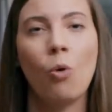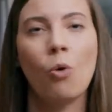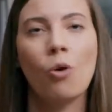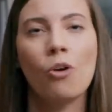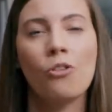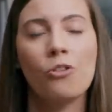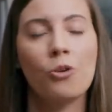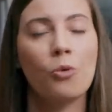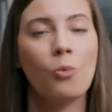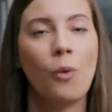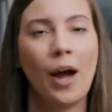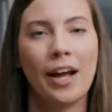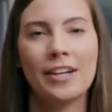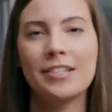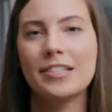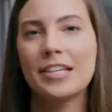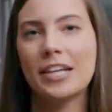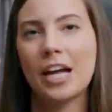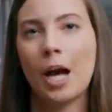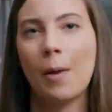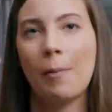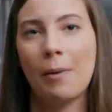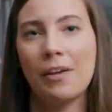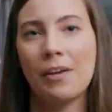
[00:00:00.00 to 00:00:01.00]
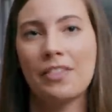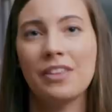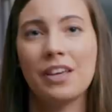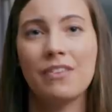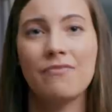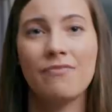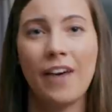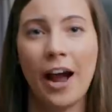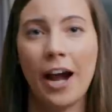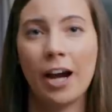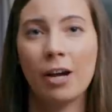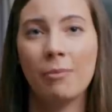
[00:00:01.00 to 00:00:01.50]
or they're winding up in the
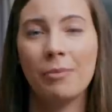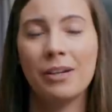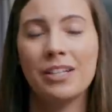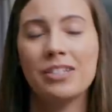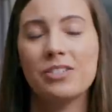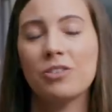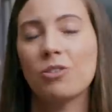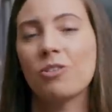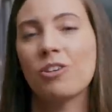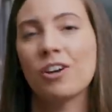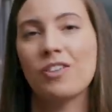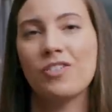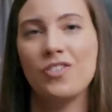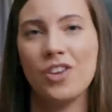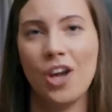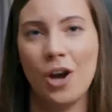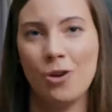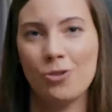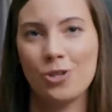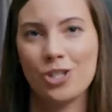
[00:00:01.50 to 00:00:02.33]
environment or in the